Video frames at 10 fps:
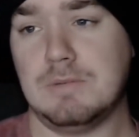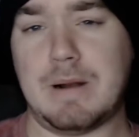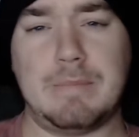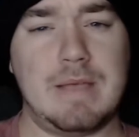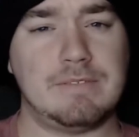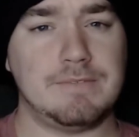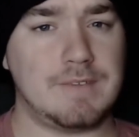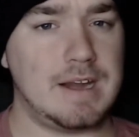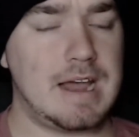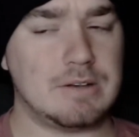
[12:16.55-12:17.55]
Probably have to
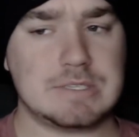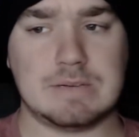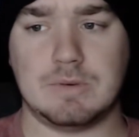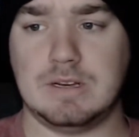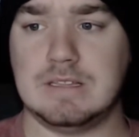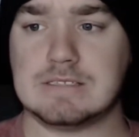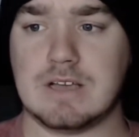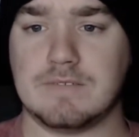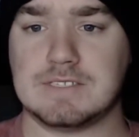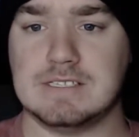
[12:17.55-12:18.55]
fight out someone this
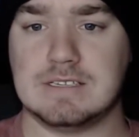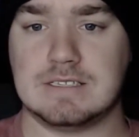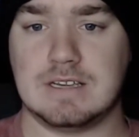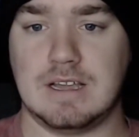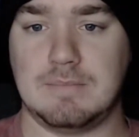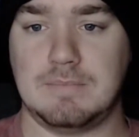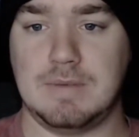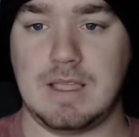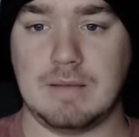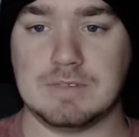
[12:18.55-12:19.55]
offseason to
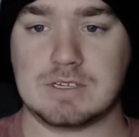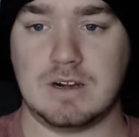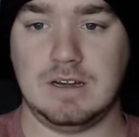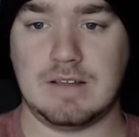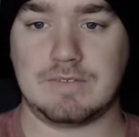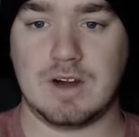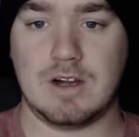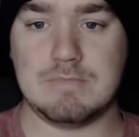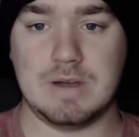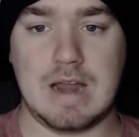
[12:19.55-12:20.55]
become the starting left
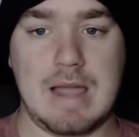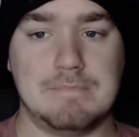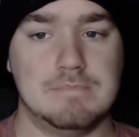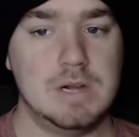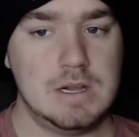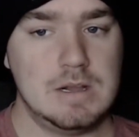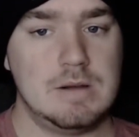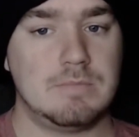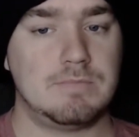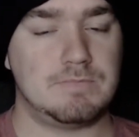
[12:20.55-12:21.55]
guard, but I'm
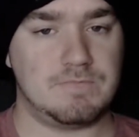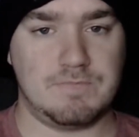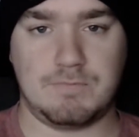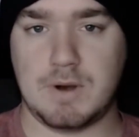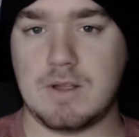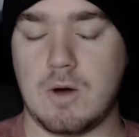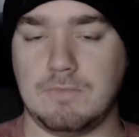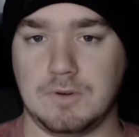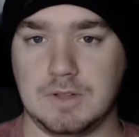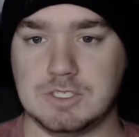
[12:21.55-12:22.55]
pretty
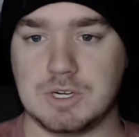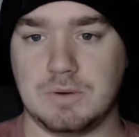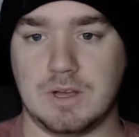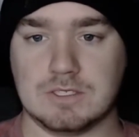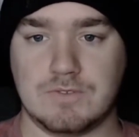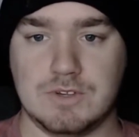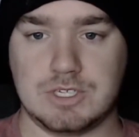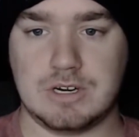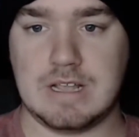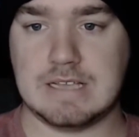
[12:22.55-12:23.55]
hopeful in Joe Dull's
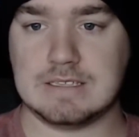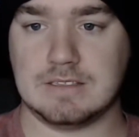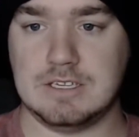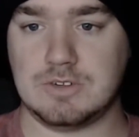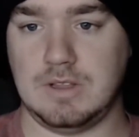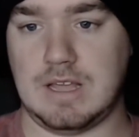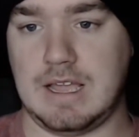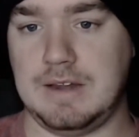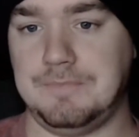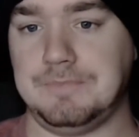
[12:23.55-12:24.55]
future as a Detroit Lion.